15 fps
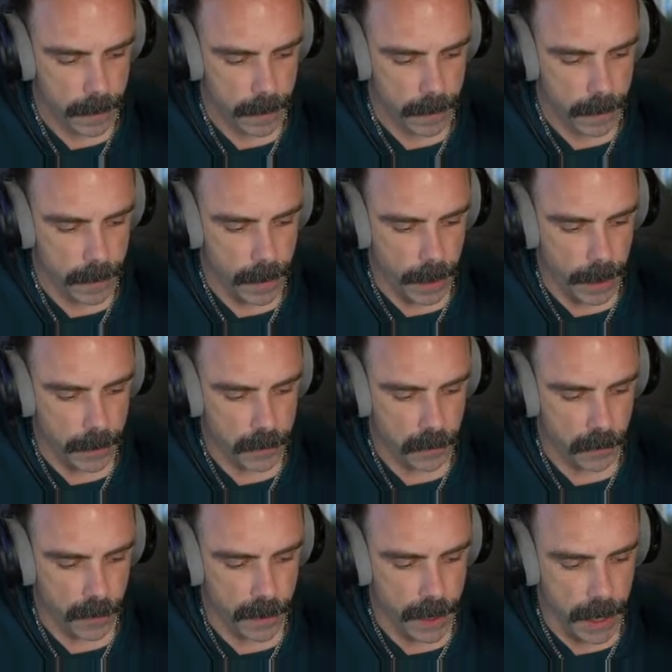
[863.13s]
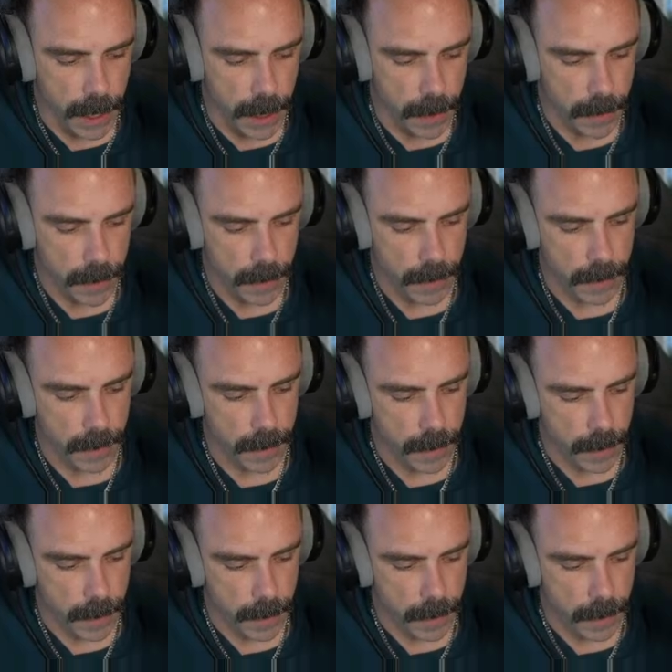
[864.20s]
Dot 20
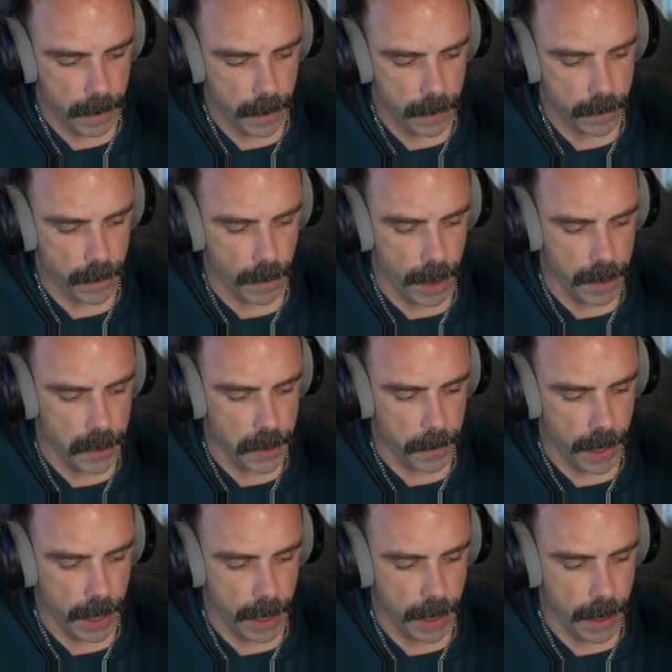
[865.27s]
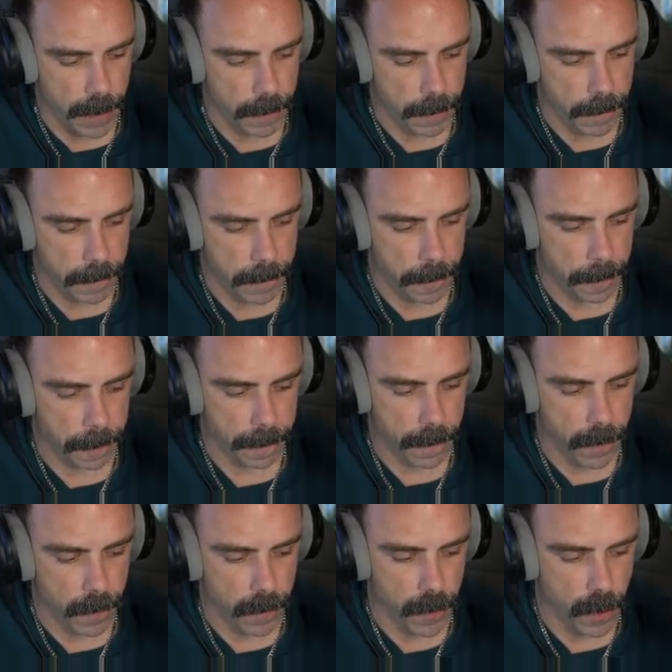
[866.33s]
is your HMI,
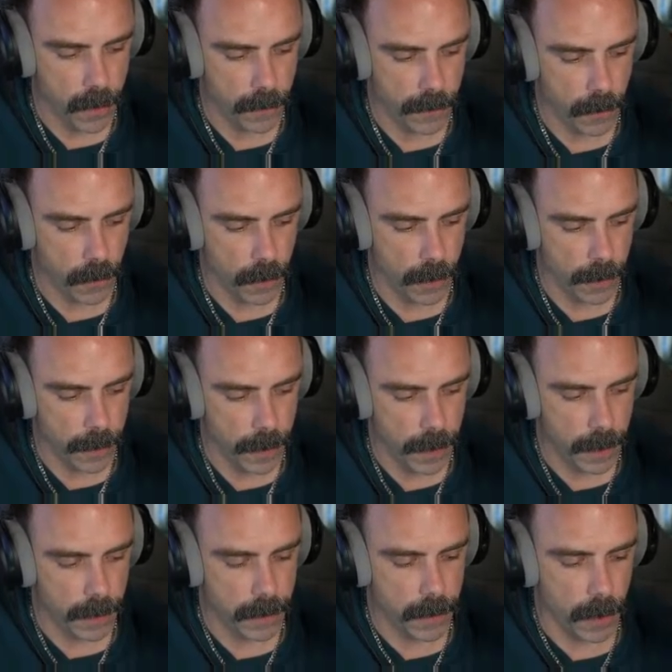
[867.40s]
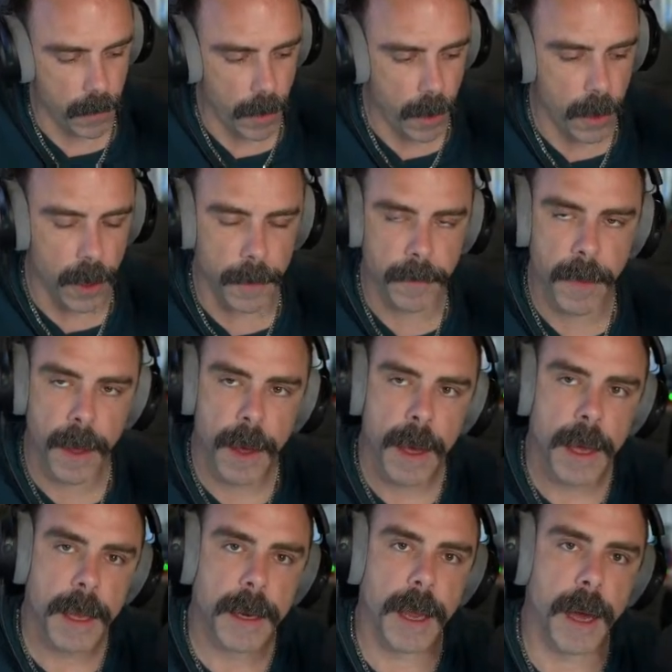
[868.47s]
so forth and so on.
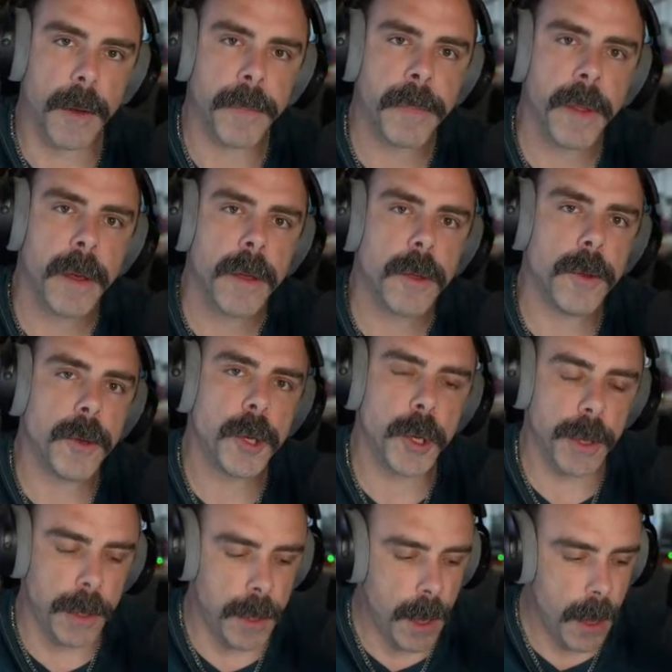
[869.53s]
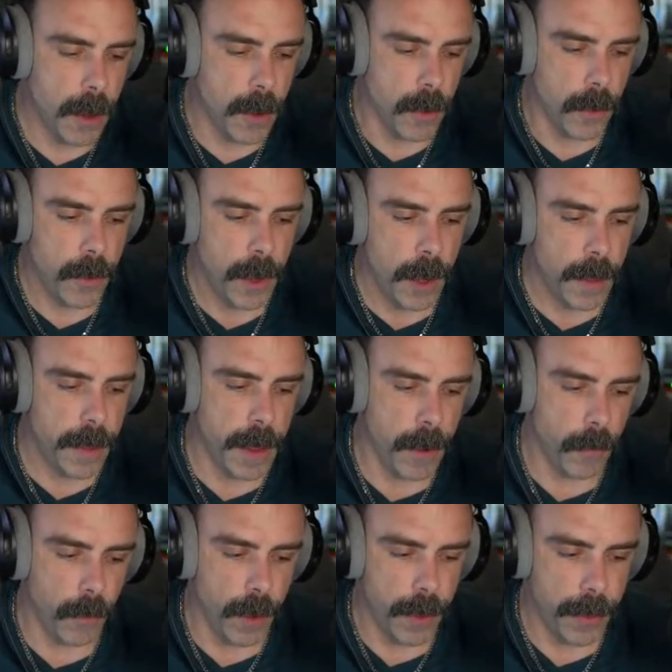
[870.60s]
Now, you should know that
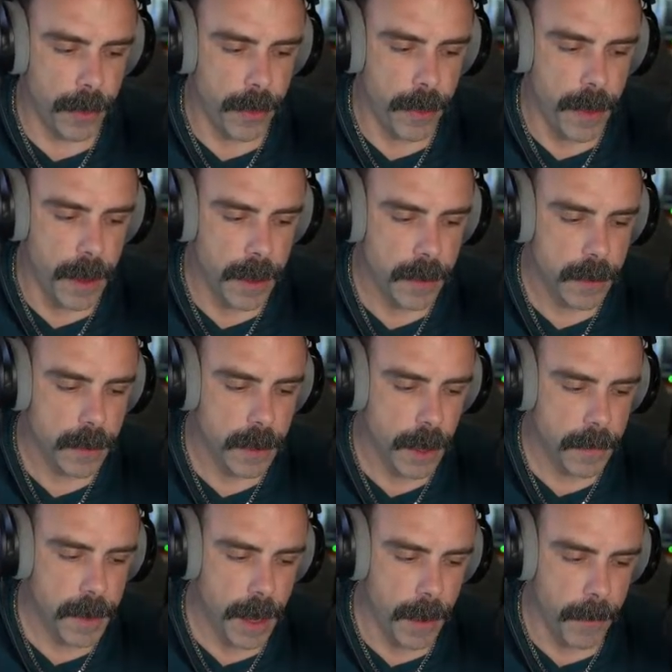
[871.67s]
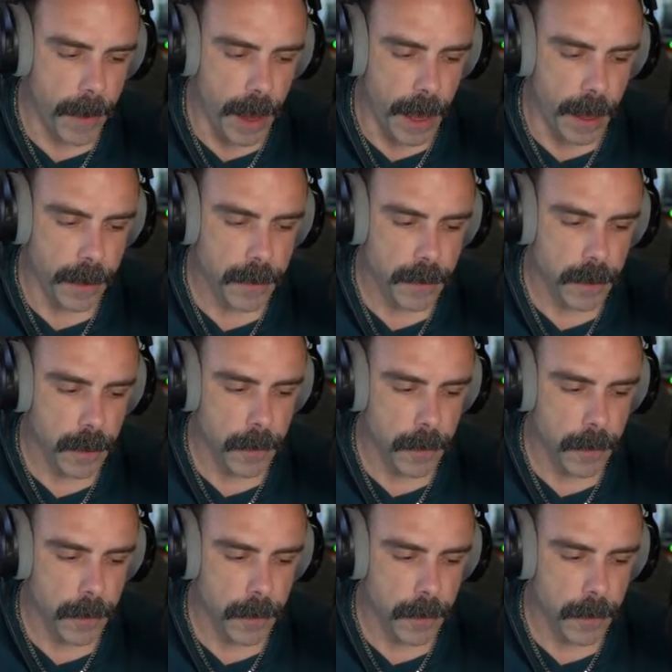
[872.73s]
with this subnet mask,